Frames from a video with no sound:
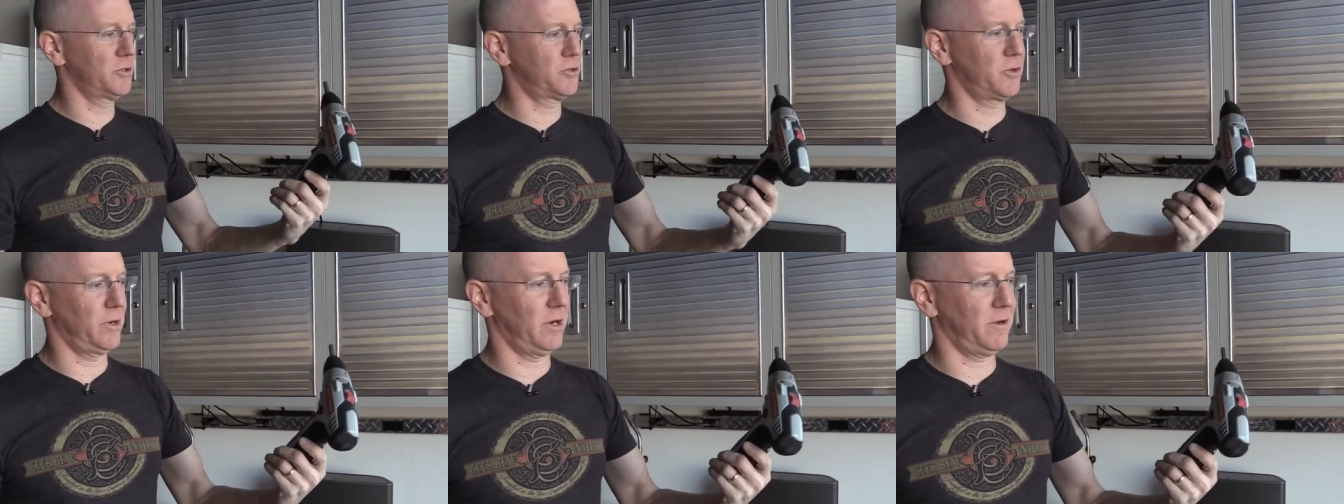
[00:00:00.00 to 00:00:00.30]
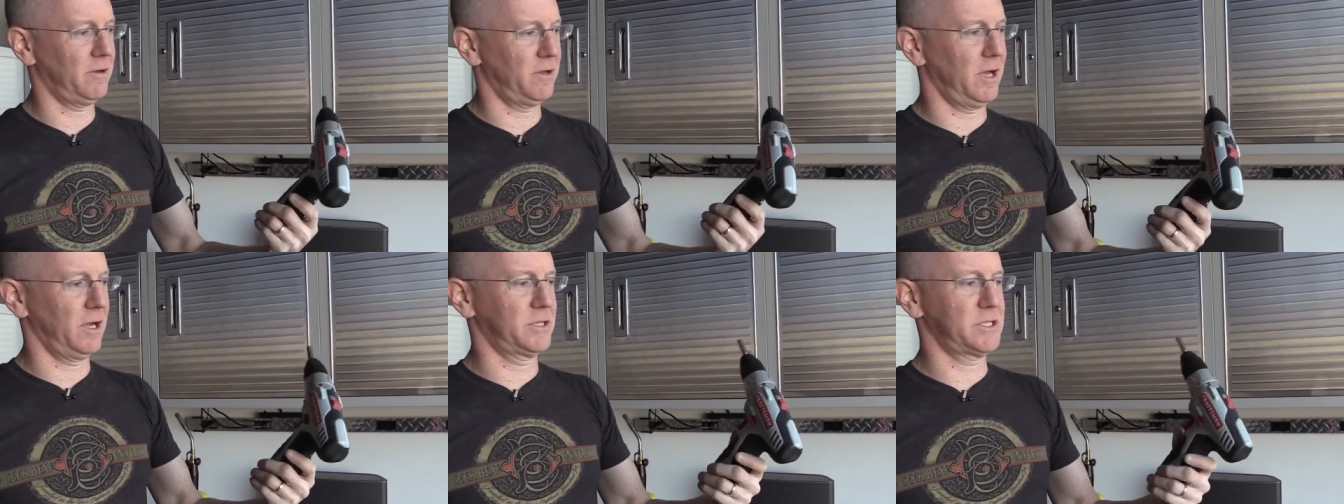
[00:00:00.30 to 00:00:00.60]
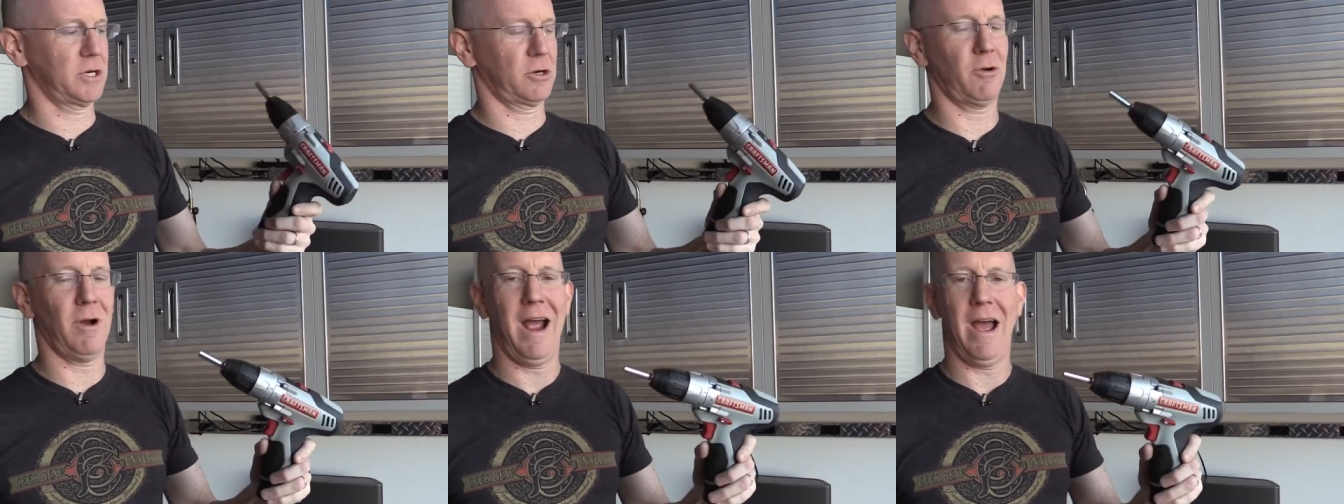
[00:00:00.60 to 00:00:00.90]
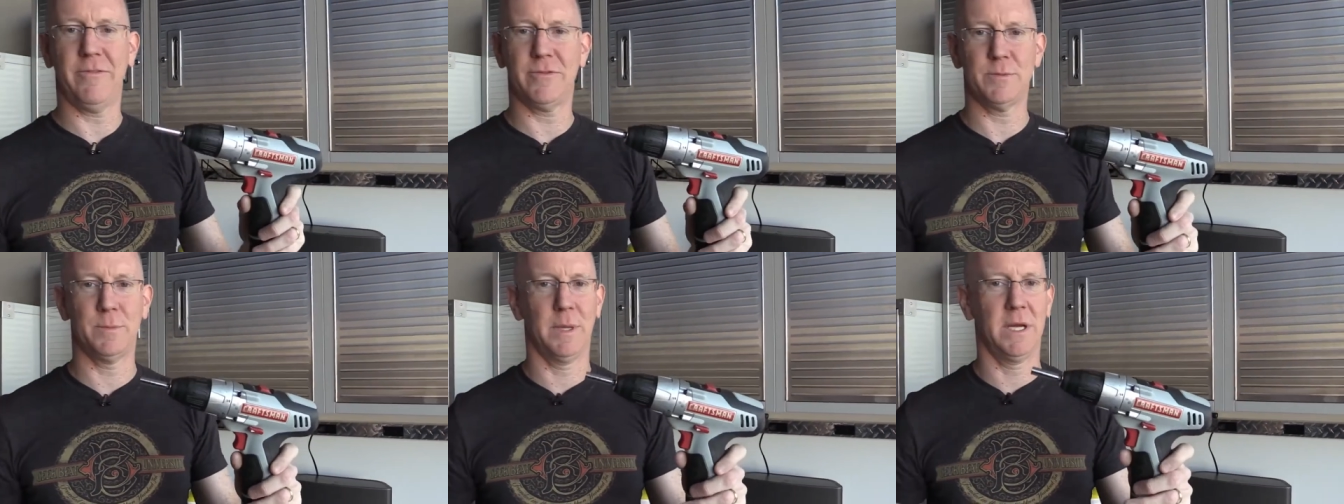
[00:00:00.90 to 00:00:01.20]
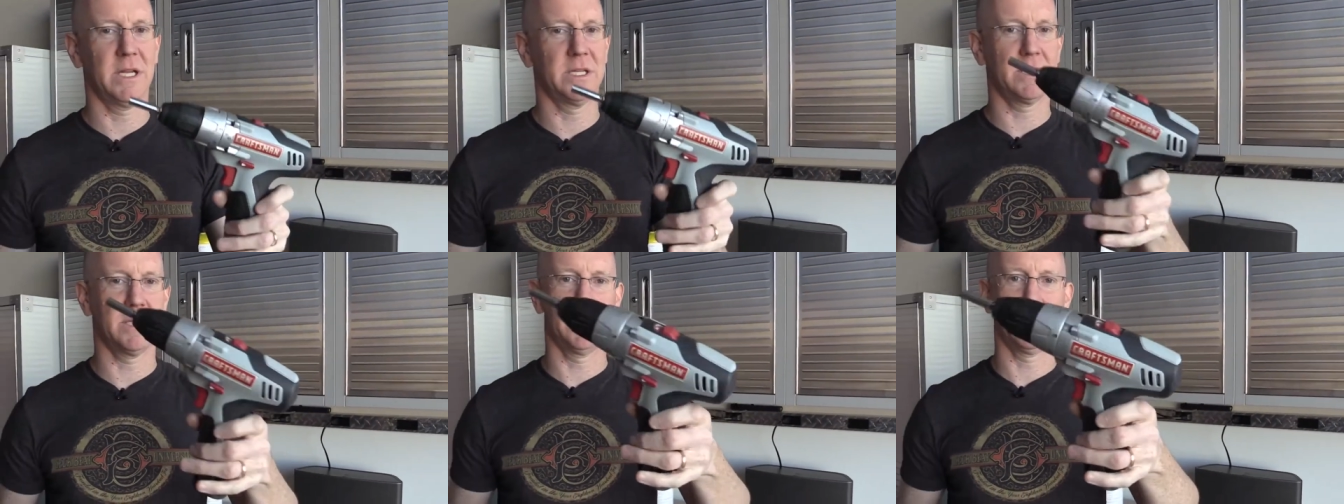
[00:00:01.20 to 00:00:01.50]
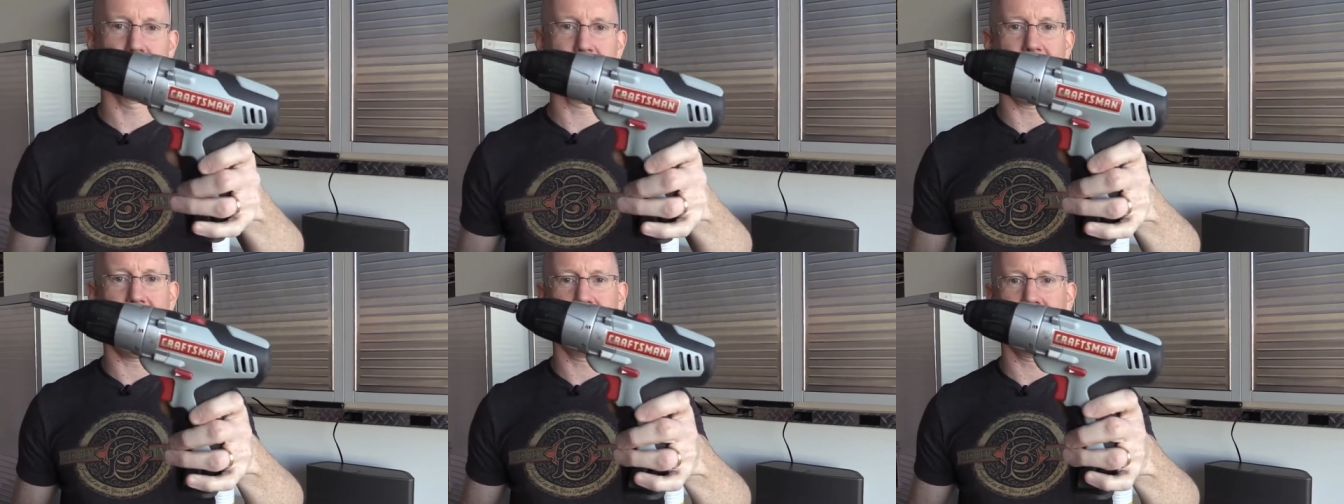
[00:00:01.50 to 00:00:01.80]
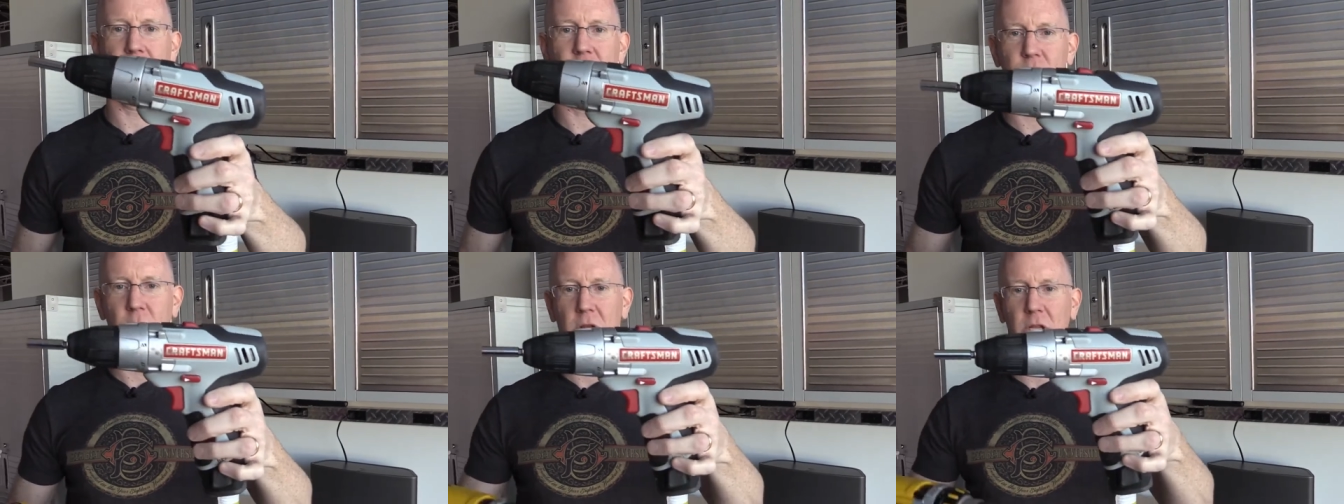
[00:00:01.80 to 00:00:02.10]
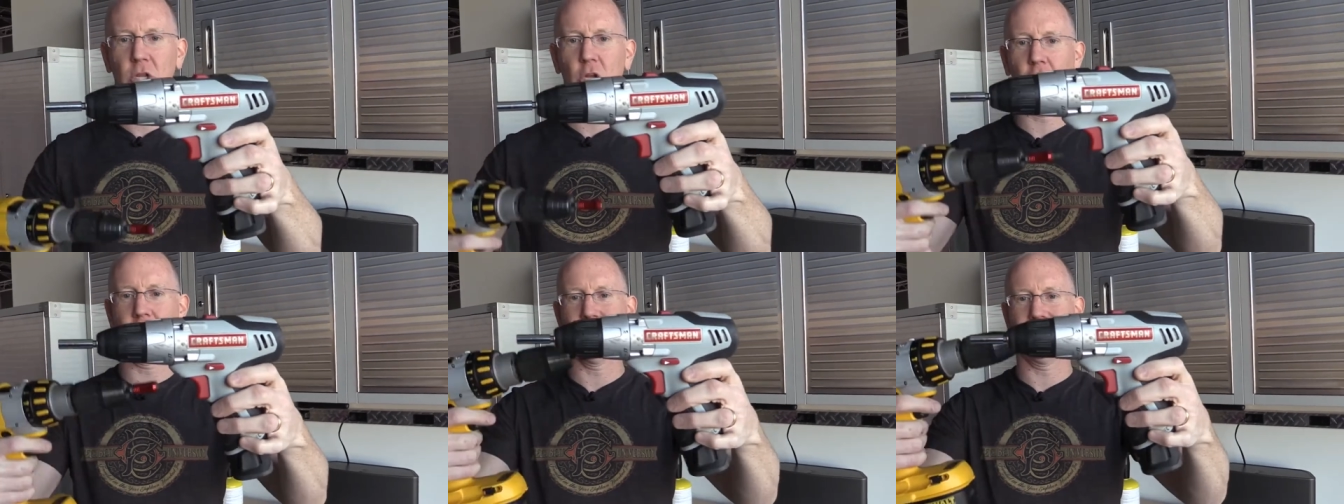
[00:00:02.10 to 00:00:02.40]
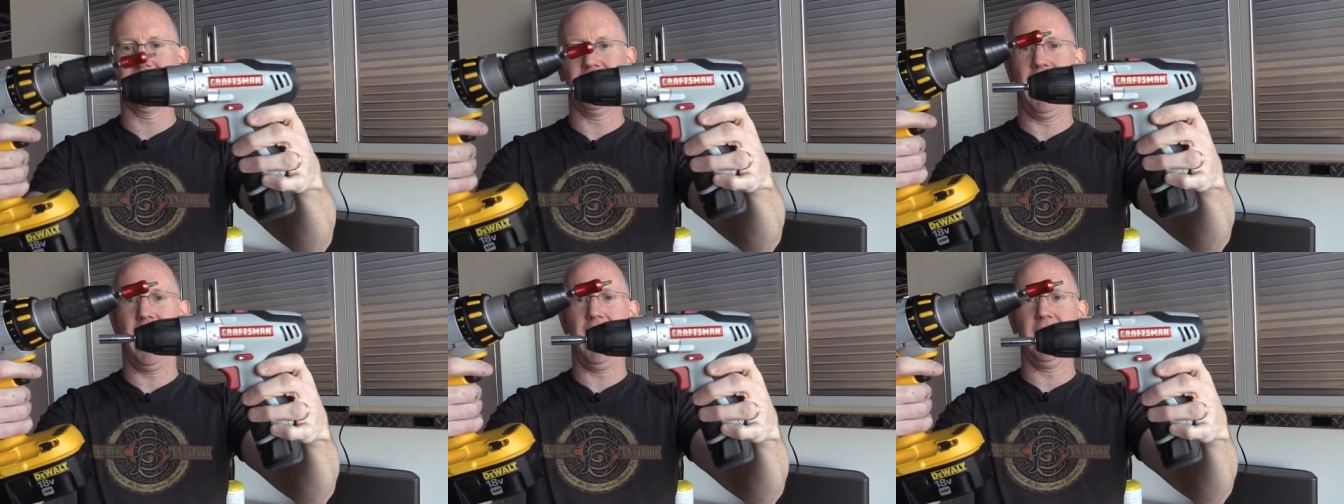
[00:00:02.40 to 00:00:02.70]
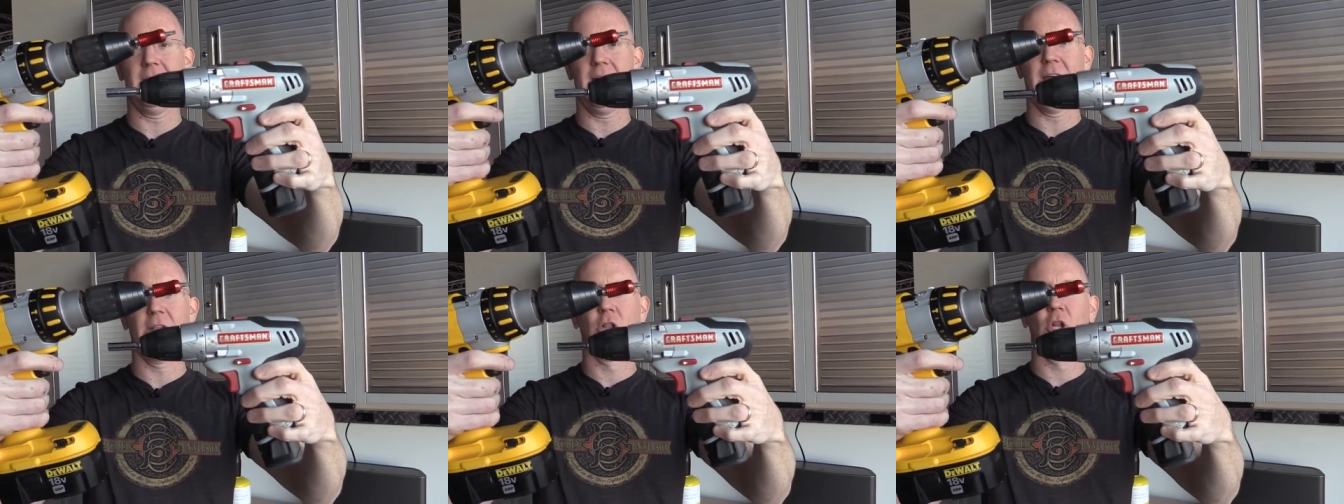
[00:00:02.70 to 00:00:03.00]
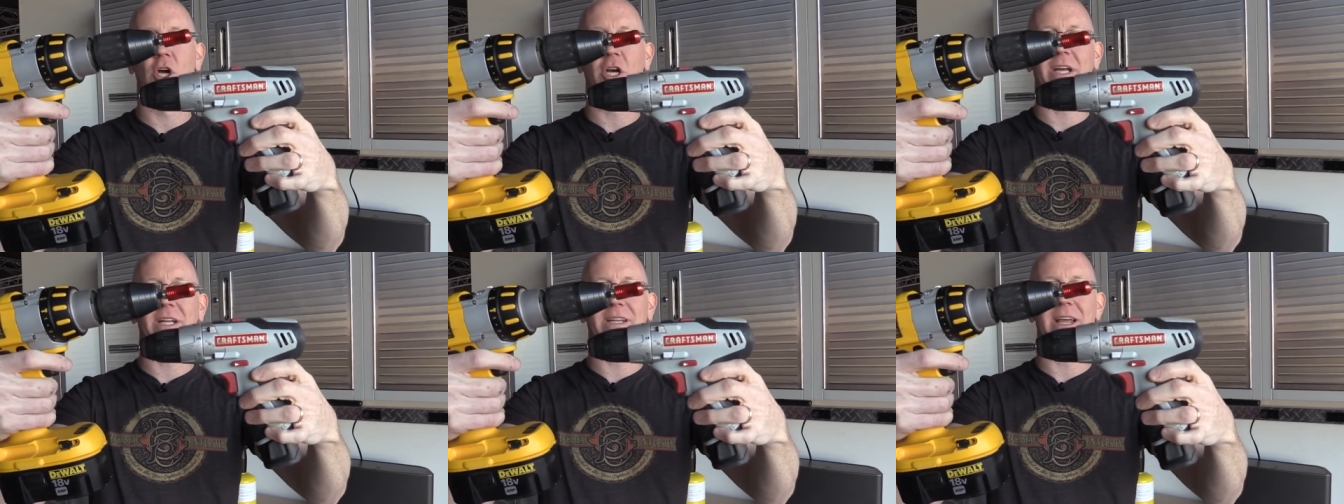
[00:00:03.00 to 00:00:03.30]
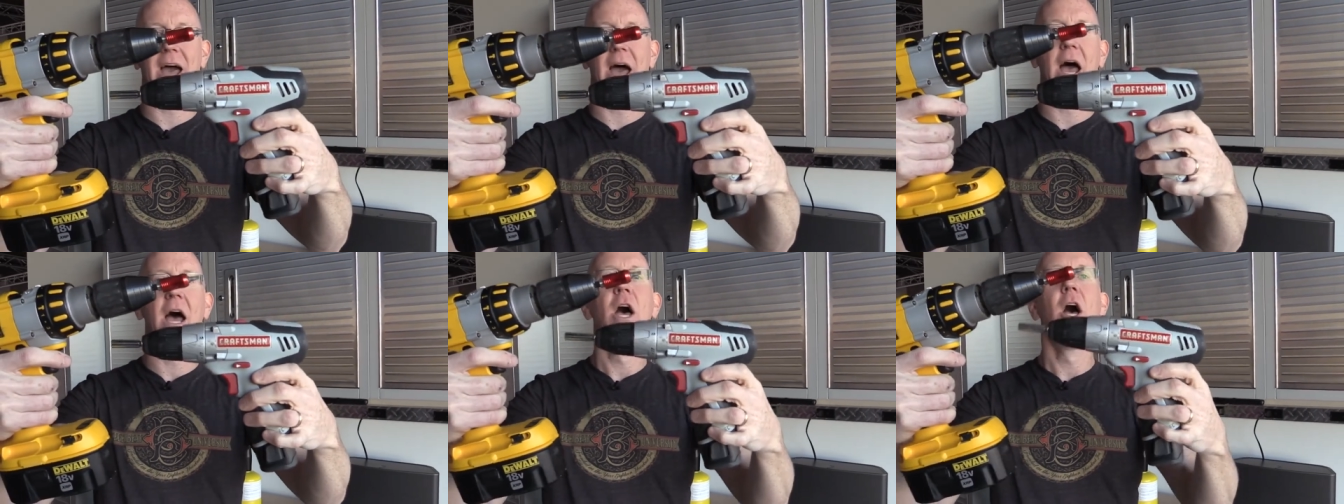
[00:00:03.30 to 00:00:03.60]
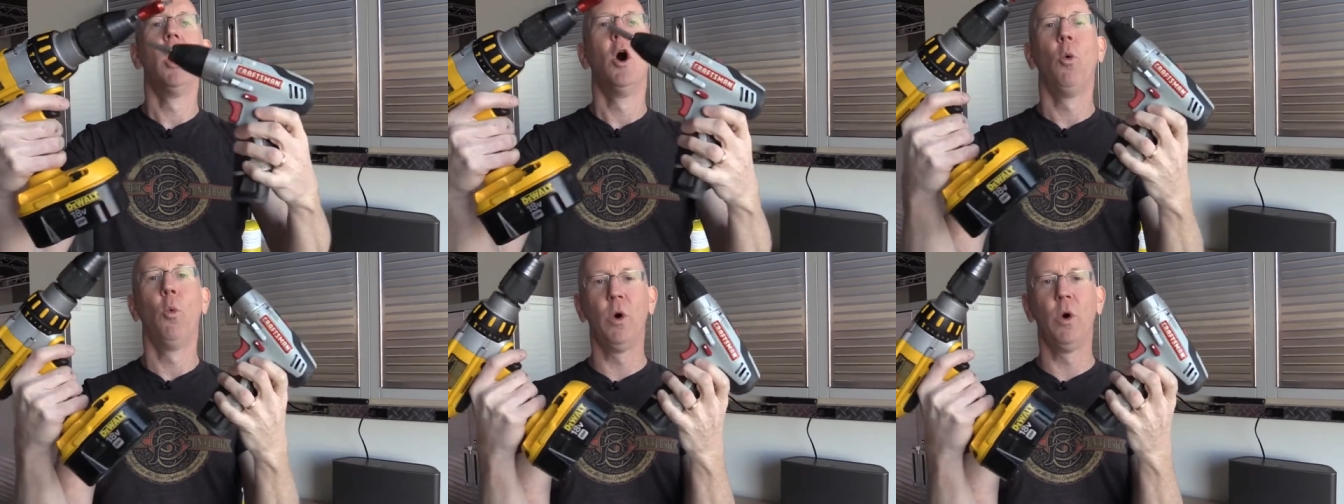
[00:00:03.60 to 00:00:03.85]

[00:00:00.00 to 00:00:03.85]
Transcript: drill. It's a Craftsman. It's a little tiny drill. Look at that and look at that.